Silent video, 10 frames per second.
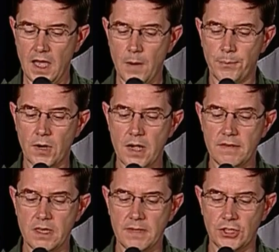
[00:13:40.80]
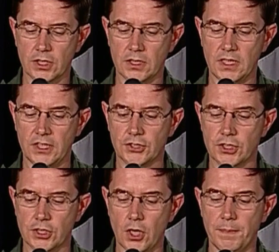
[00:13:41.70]
Our primary mission is to
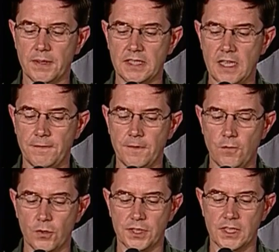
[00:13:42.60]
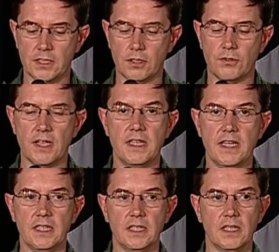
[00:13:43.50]
stop Gaddafi forces
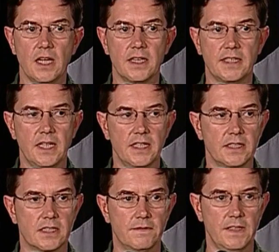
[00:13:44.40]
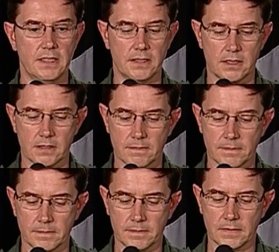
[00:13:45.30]
threatening and killing civilians.
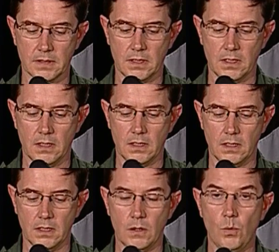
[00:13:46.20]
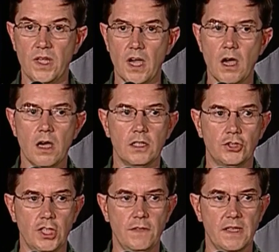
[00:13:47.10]
We are
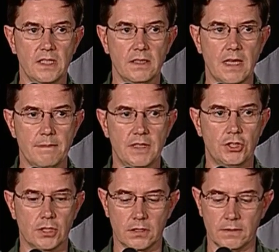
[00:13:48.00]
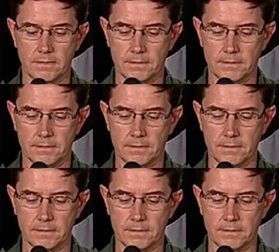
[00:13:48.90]
achieving that mission.